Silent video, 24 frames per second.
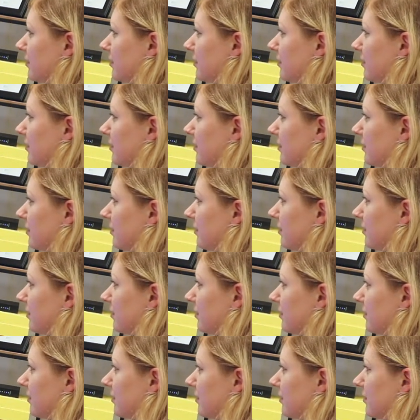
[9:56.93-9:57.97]

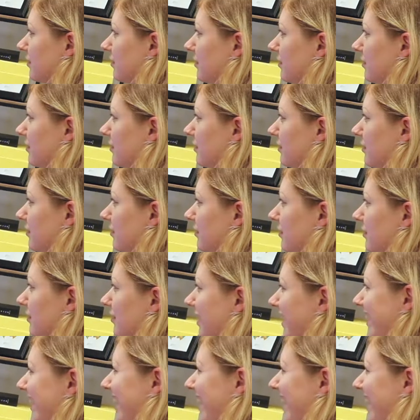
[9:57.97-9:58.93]
(not speaking)